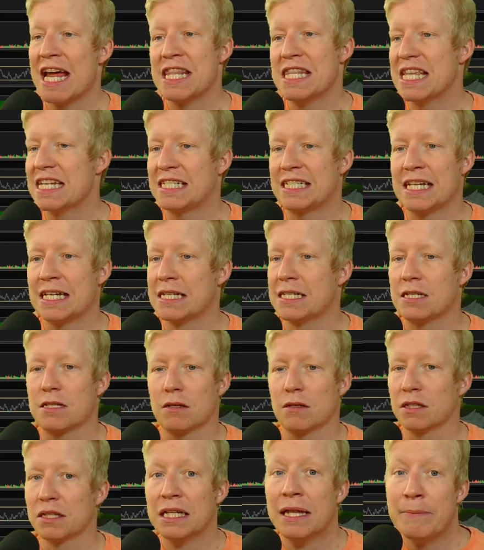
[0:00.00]
And this is
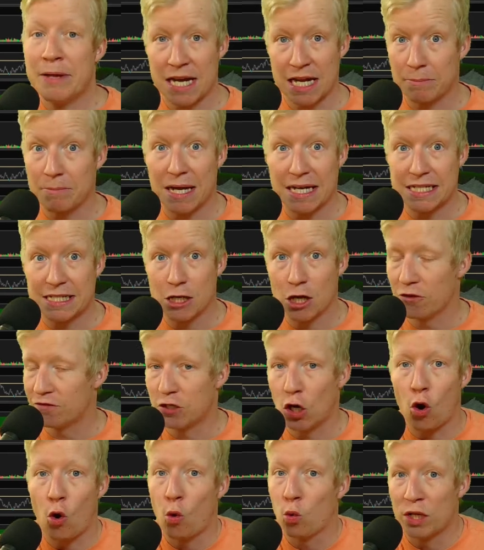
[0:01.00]
limiting myself
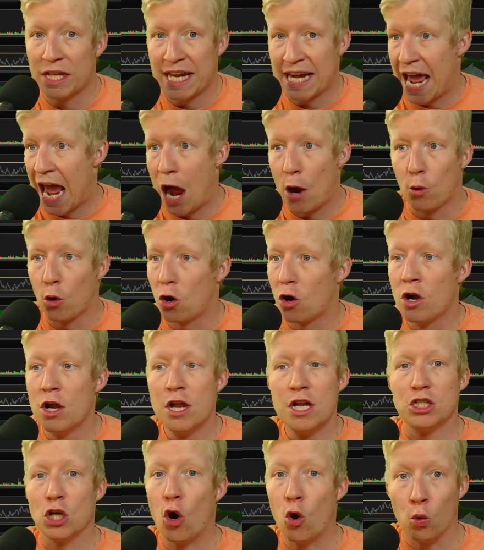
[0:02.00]
to only an hour,
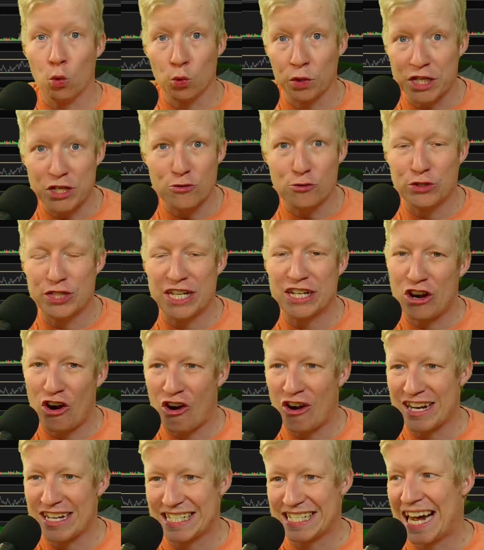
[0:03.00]
to only using
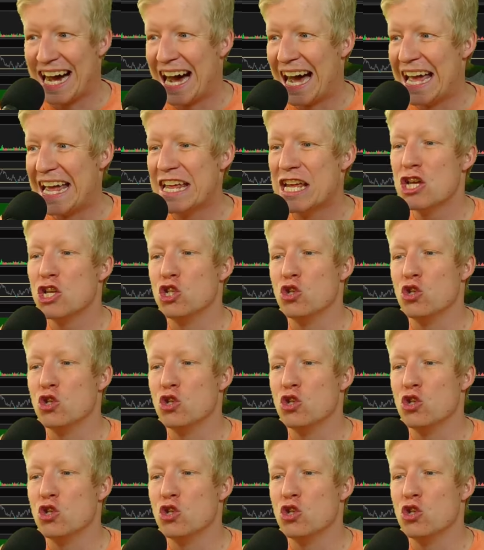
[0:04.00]
RSI.